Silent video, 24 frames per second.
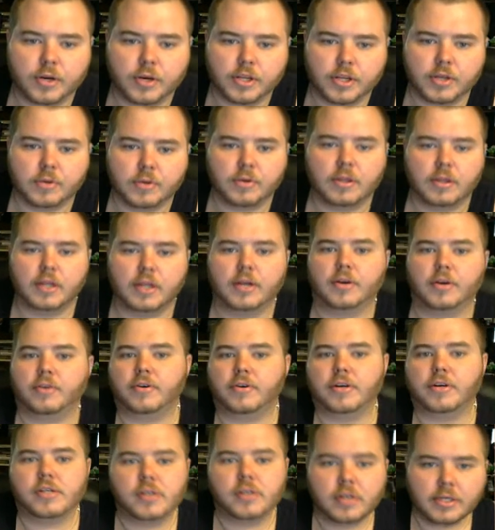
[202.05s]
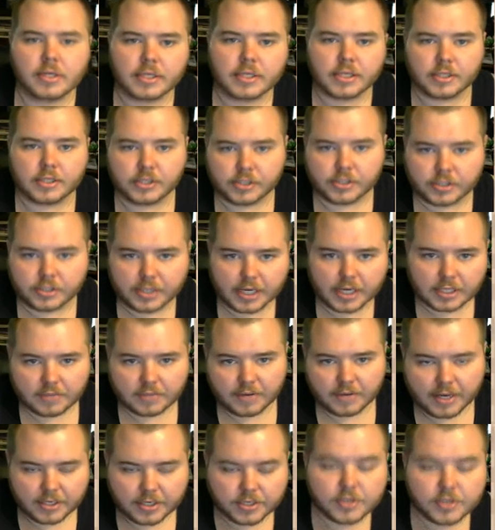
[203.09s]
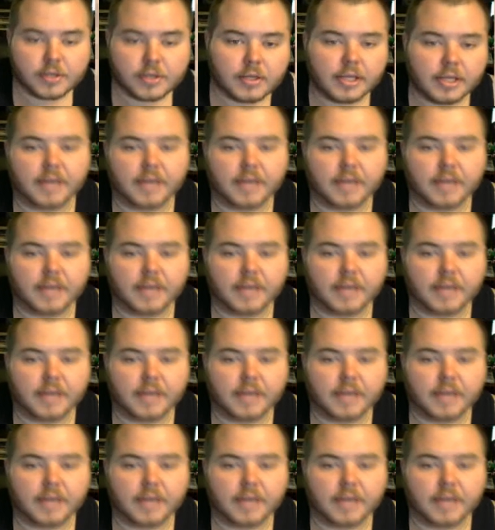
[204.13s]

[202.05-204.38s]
you click on a restaurant, it tells you satisfaction.